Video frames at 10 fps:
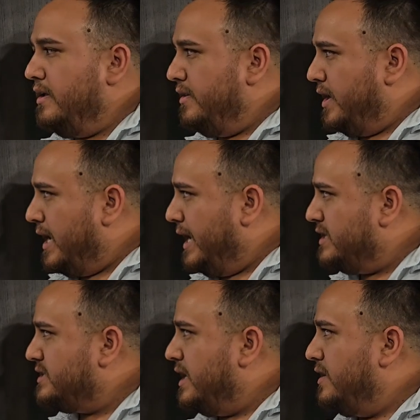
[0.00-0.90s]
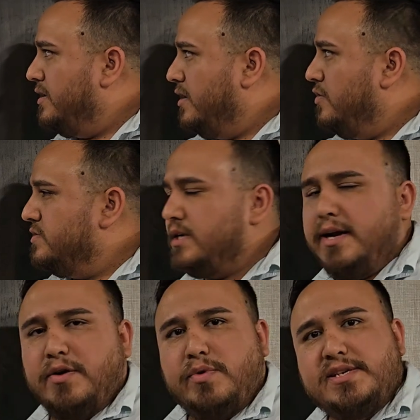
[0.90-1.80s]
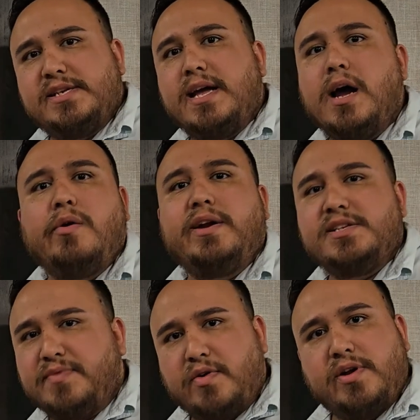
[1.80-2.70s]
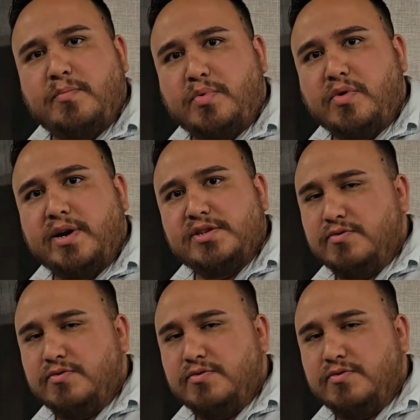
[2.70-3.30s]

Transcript: the high side and the low side, and we see how it is very important